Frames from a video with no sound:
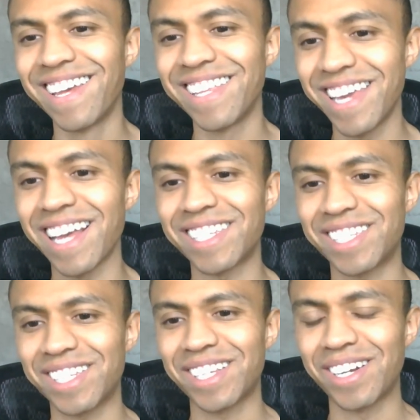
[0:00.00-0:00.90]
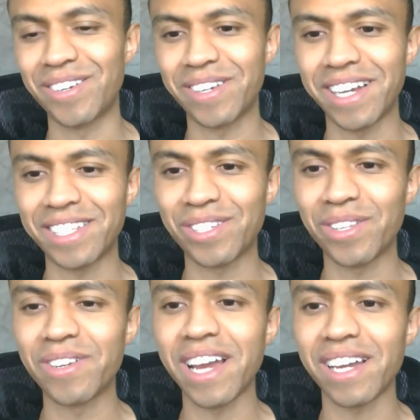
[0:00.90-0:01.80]
Yes. Okay. So
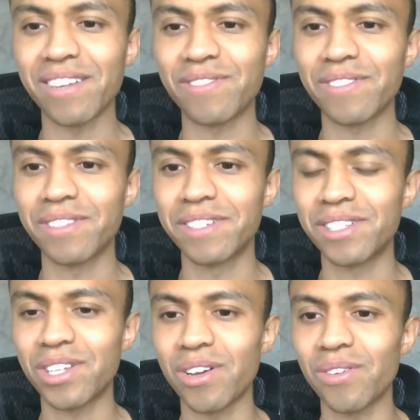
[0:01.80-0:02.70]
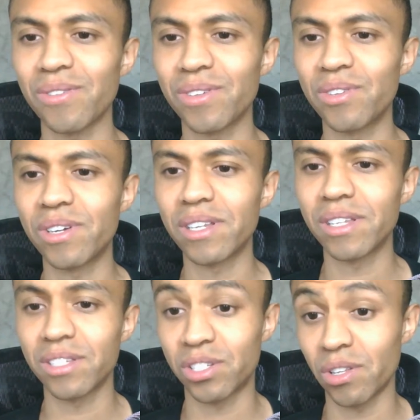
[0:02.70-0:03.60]
they're negative. So you can,
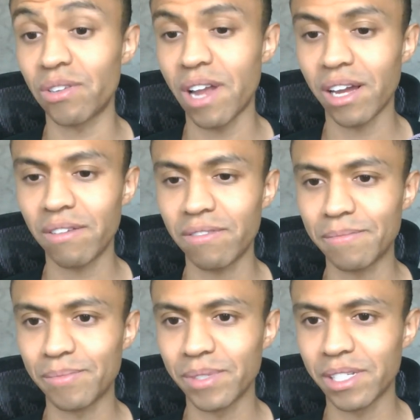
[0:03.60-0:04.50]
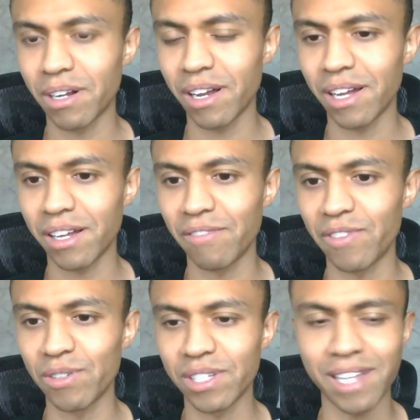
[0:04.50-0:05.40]
so they're negative. Sorry, I got
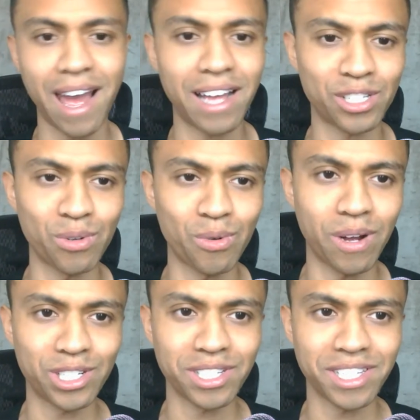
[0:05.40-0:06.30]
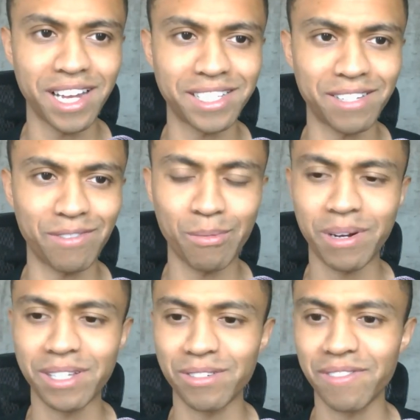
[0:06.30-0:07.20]
confused because I asked two questions. I asked if they're
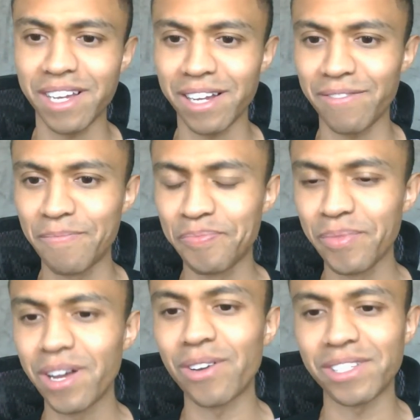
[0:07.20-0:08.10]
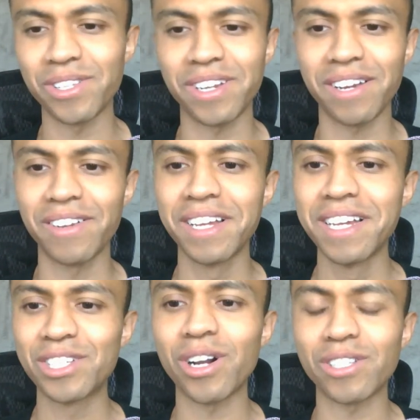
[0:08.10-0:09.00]
positive or negative. Okay. So they're negative.
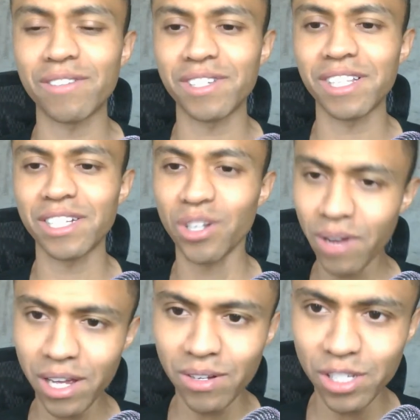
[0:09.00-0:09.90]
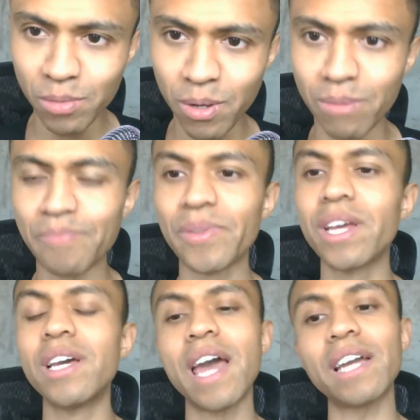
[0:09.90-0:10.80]
Charge offs and collection. Okay. You can dispute them.
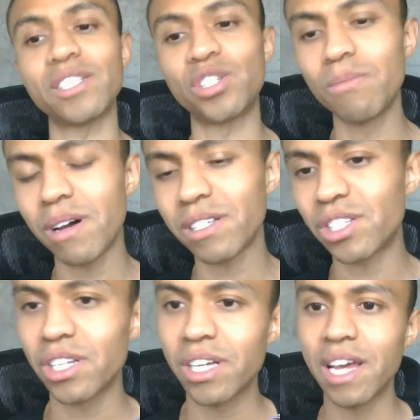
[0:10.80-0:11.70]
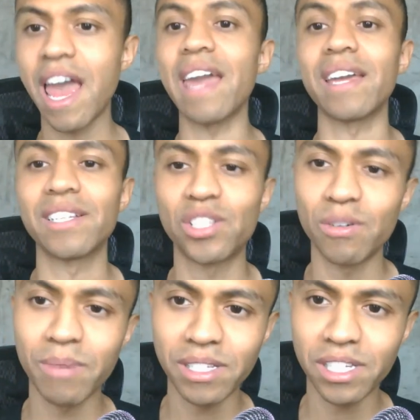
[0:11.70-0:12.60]
Hey, two months. Hey, two
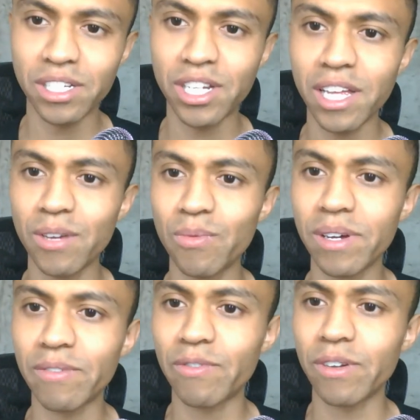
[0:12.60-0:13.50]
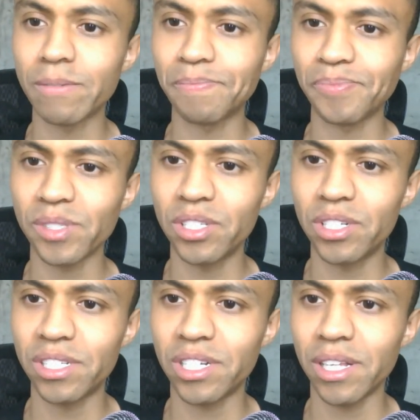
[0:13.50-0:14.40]
months, CJ. You went from
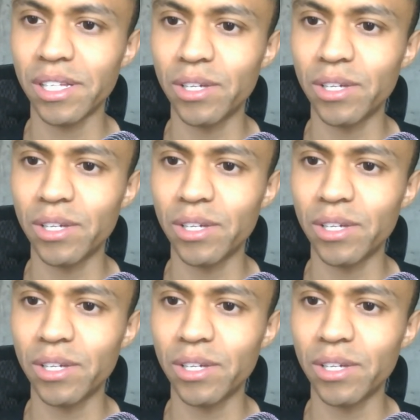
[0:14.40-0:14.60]
CJ's deli.